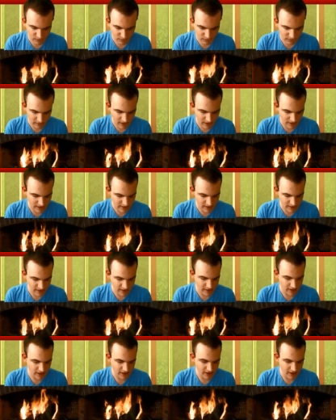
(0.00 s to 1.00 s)
that
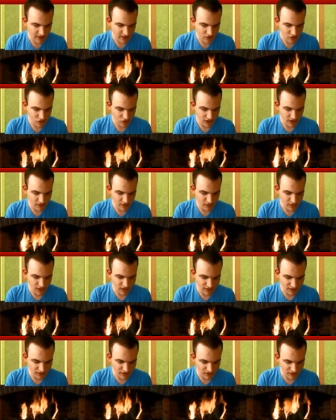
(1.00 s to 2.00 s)

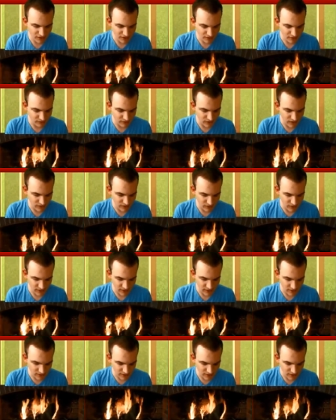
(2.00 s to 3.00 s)
trifecta of
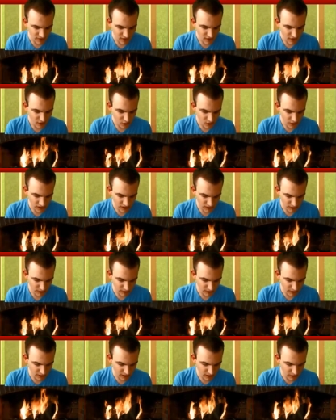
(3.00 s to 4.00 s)
defenses. Queen's
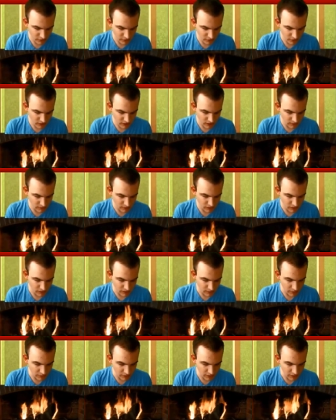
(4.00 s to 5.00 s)
ability, I'm looking, I'm looking,
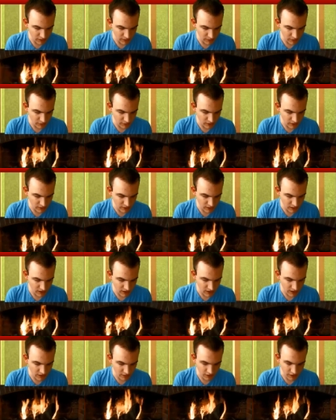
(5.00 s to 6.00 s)
I'm looking, I'm looking,
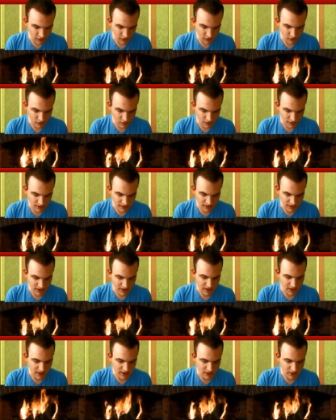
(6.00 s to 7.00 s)
and I'm going to use it.
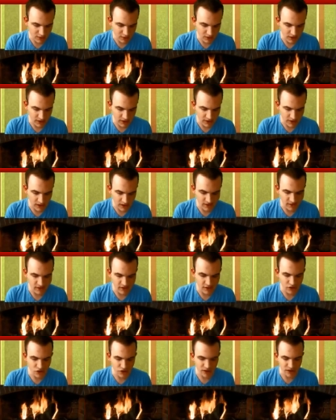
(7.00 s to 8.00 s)
Nice, right
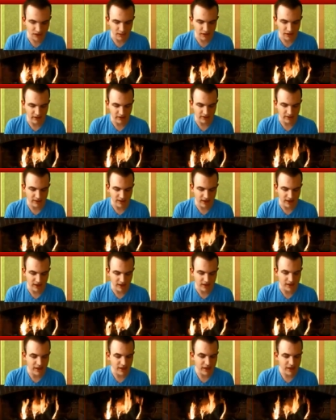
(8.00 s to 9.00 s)
as she's about to
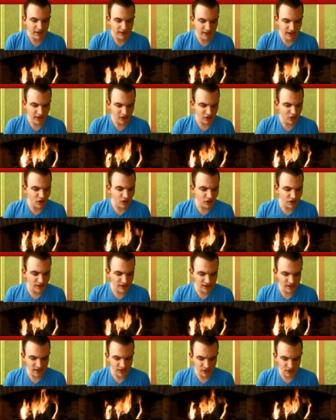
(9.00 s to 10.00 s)
die. Town Hall
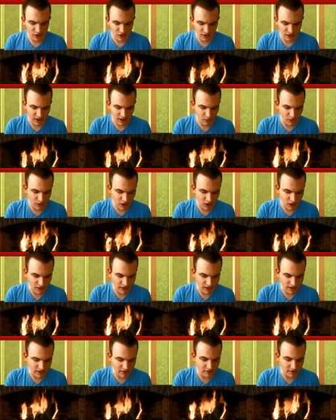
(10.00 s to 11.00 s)
is going to go down. We are
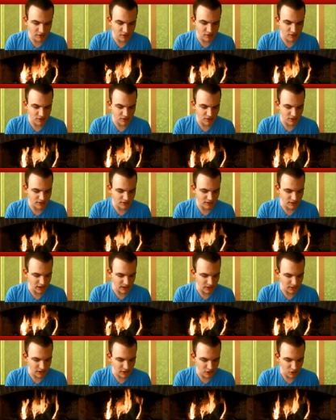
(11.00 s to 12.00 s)
going to get the two stars. That's
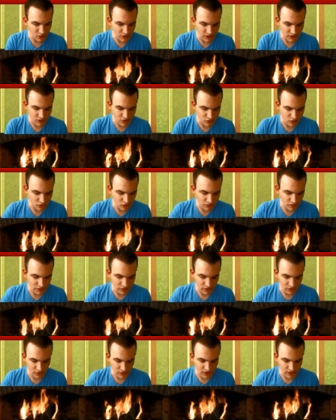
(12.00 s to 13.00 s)
going to be 22
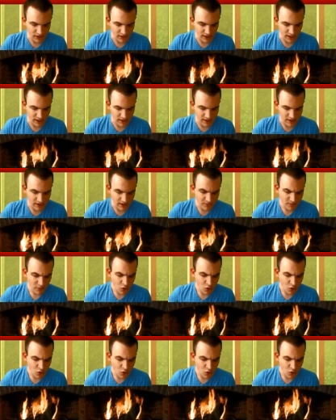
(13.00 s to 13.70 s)
trophies for us, guys.